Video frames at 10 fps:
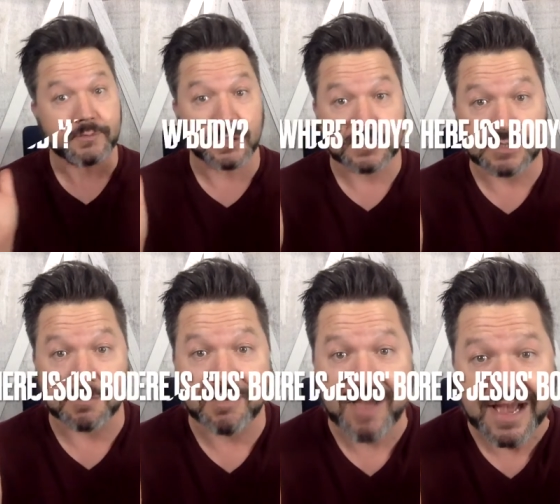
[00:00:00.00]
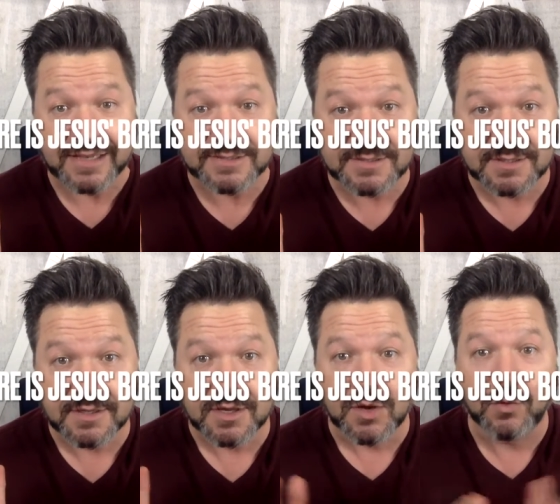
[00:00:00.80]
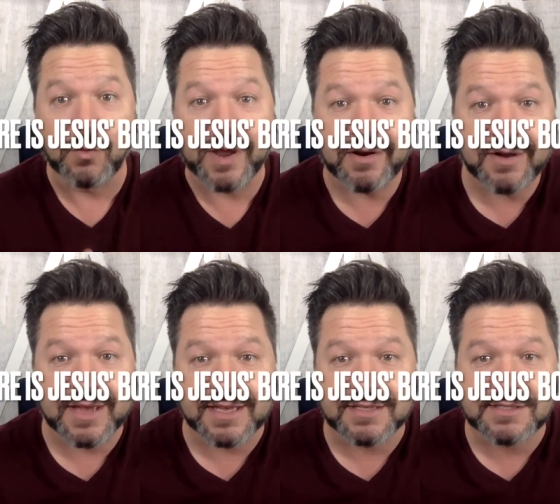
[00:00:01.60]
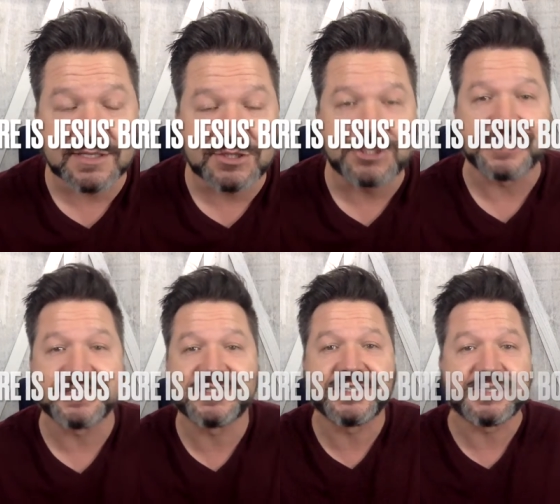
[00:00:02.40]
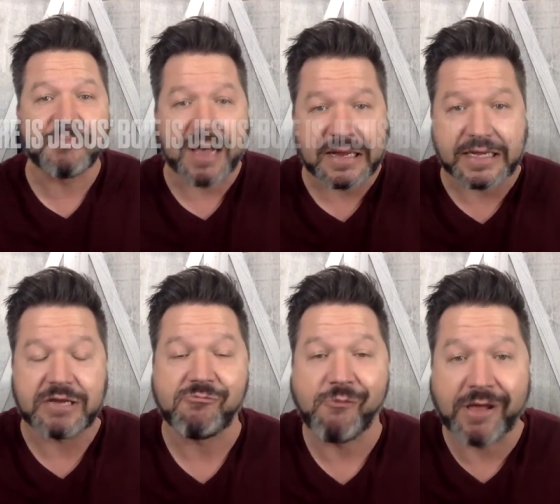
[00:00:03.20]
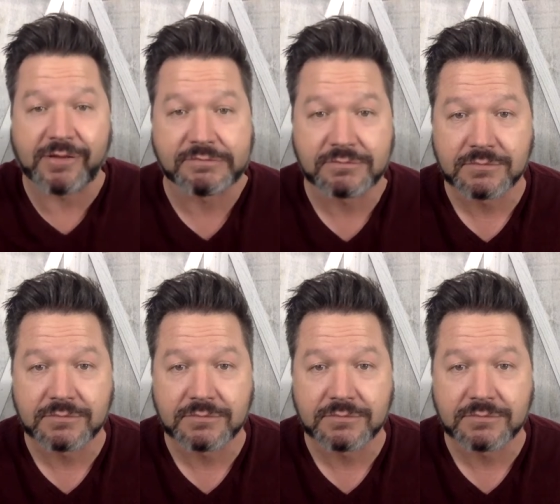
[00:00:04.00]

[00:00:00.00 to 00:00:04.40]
Some have asked, where is Jesus' body? Well,